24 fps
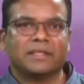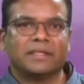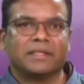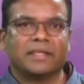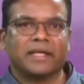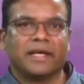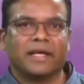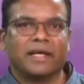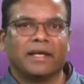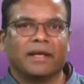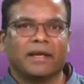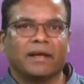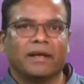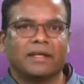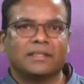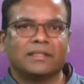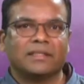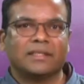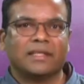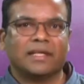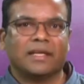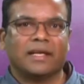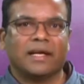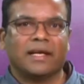again
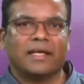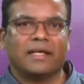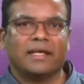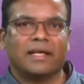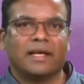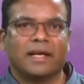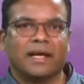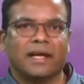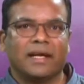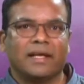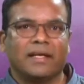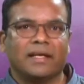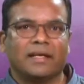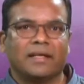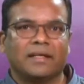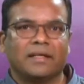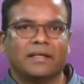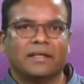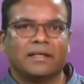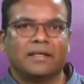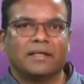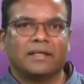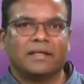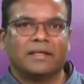launched in
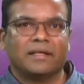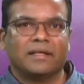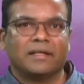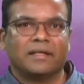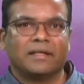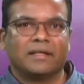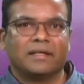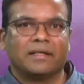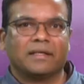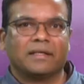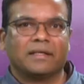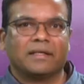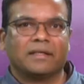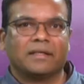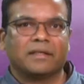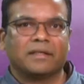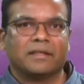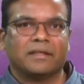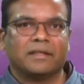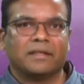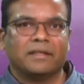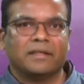1999.